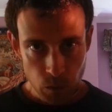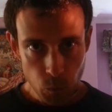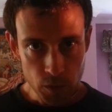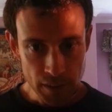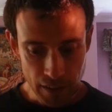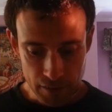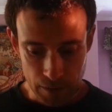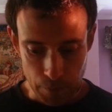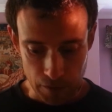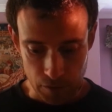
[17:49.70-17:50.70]
What he actually
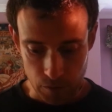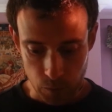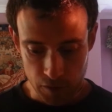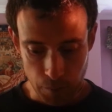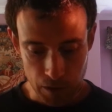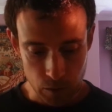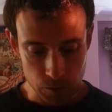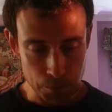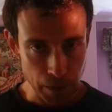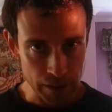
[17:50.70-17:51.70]
measured was something
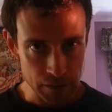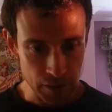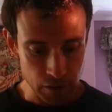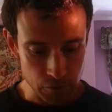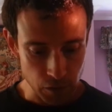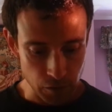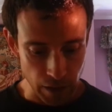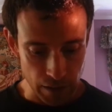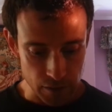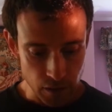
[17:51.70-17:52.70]
called Bayesian
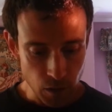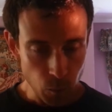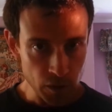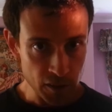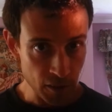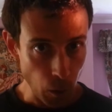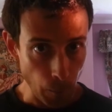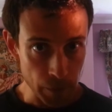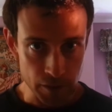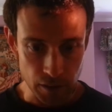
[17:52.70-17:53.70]
Regret, which is the
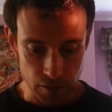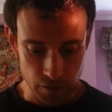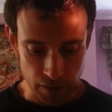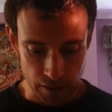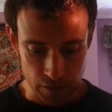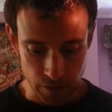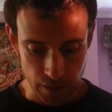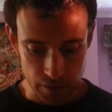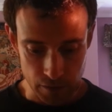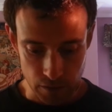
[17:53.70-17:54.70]
opposite of
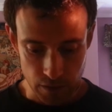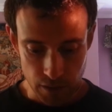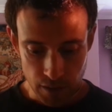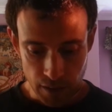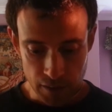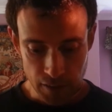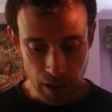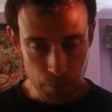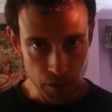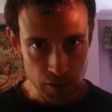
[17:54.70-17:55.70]
satisfaction. It is
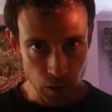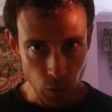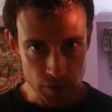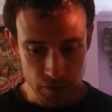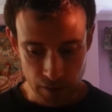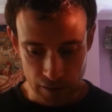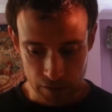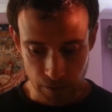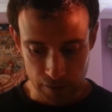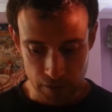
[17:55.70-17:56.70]
how much loss of
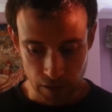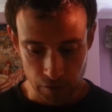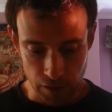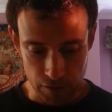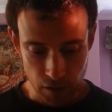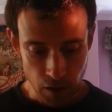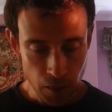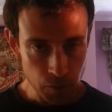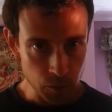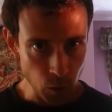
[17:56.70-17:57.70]
satisfaction there is
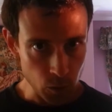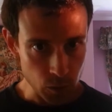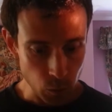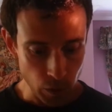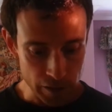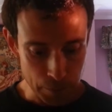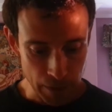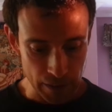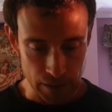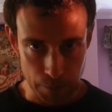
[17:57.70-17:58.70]
through not always
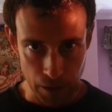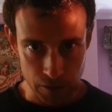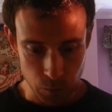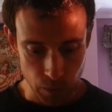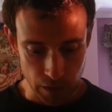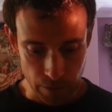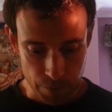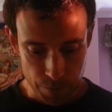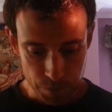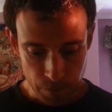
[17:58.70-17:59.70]
picking the best winner.
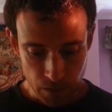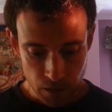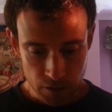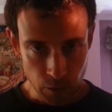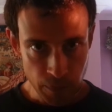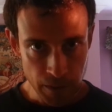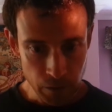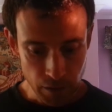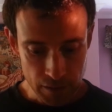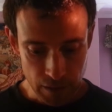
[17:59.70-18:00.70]
So a
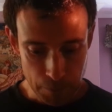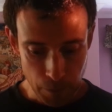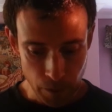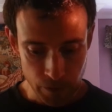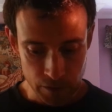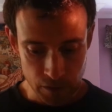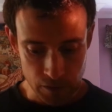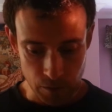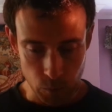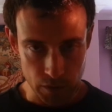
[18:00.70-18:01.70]
theoretically perfect
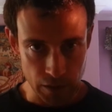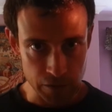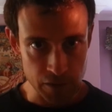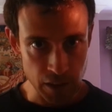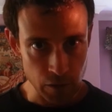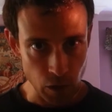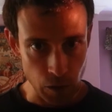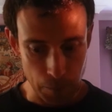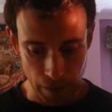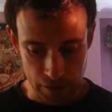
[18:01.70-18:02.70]
system would give
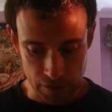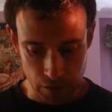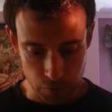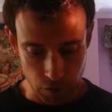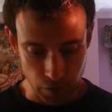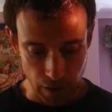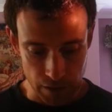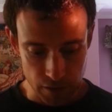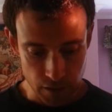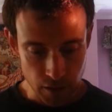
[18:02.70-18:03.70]
0 Bayesian regret.